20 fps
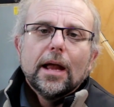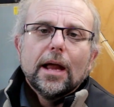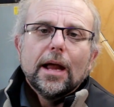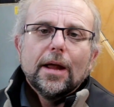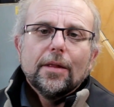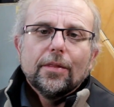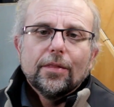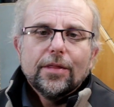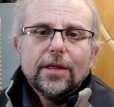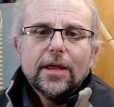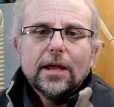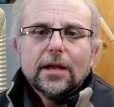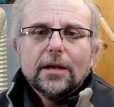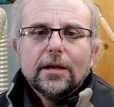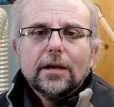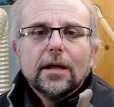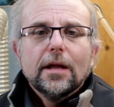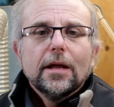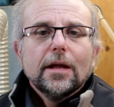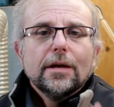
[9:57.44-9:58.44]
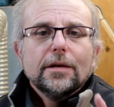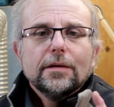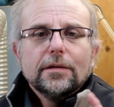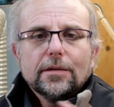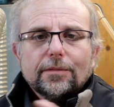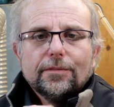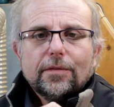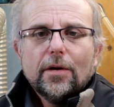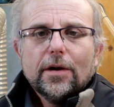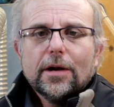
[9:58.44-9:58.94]
and then
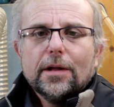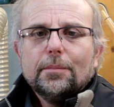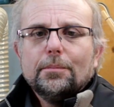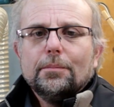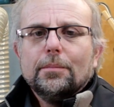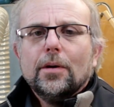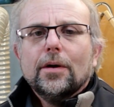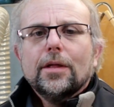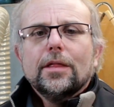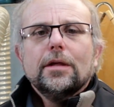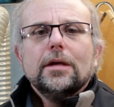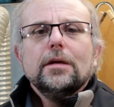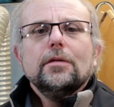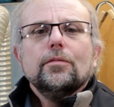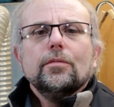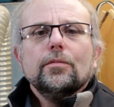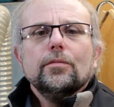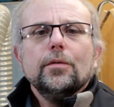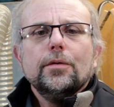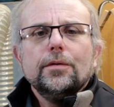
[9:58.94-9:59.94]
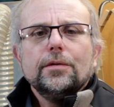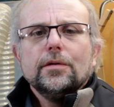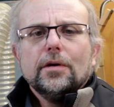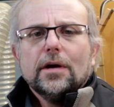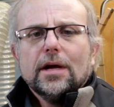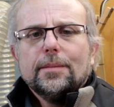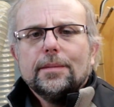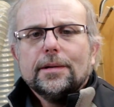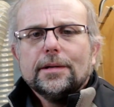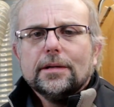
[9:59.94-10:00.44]
divide it by the root
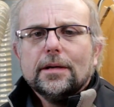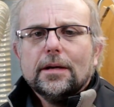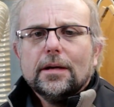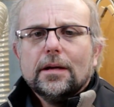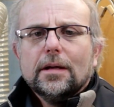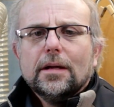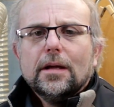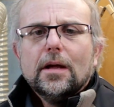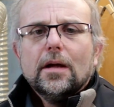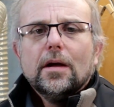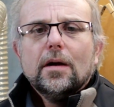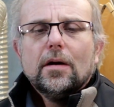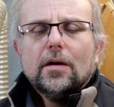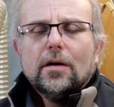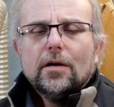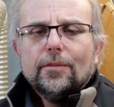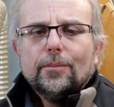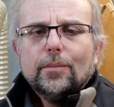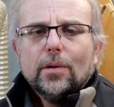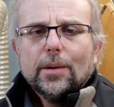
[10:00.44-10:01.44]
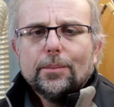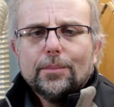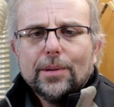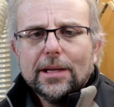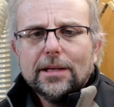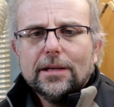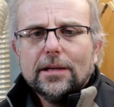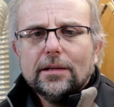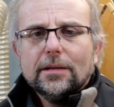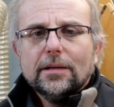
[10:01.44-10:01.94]
diameter of my
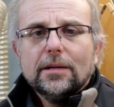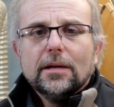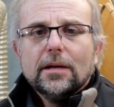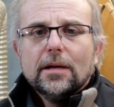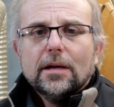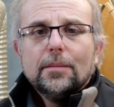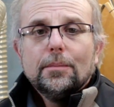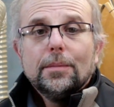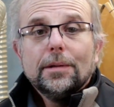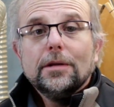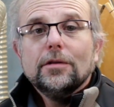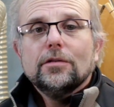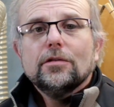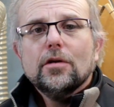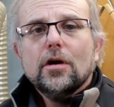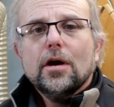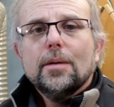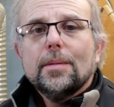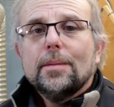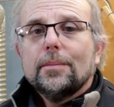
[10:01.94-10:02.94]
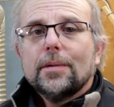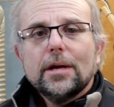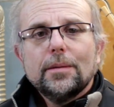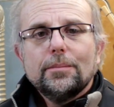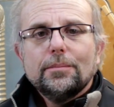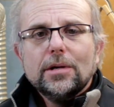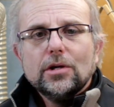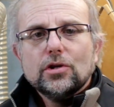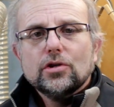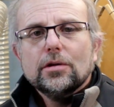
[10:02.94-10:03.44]
pinion, but this time I'm going
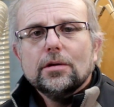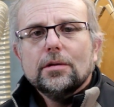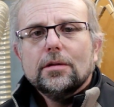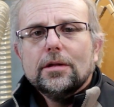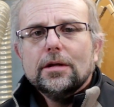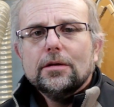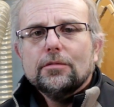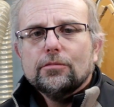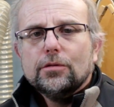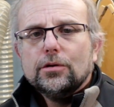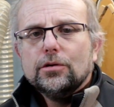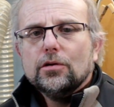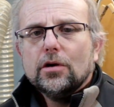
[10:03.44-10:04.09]
to measure the root